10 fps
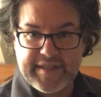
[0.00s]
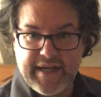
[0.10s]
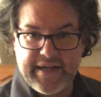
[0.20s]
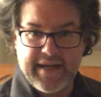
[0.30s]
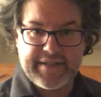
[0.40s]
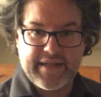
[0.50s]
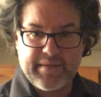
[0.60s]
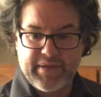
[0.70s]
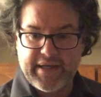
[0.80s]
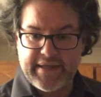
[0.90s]
set it next to the
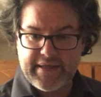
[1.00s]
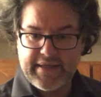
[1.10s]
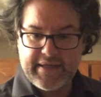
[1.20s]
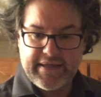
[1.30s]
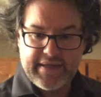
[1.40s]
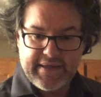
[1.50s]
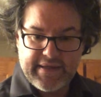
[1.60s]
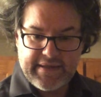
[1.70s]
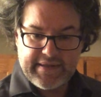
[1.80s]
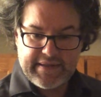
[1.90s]
plate.
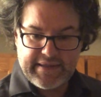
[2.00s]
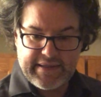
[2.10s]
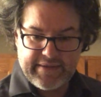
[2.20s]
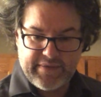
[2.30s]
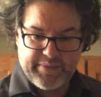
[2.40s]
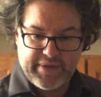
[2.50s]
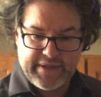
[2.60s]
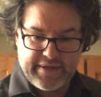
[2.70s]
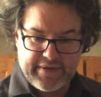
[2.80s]
I'm gonna put it,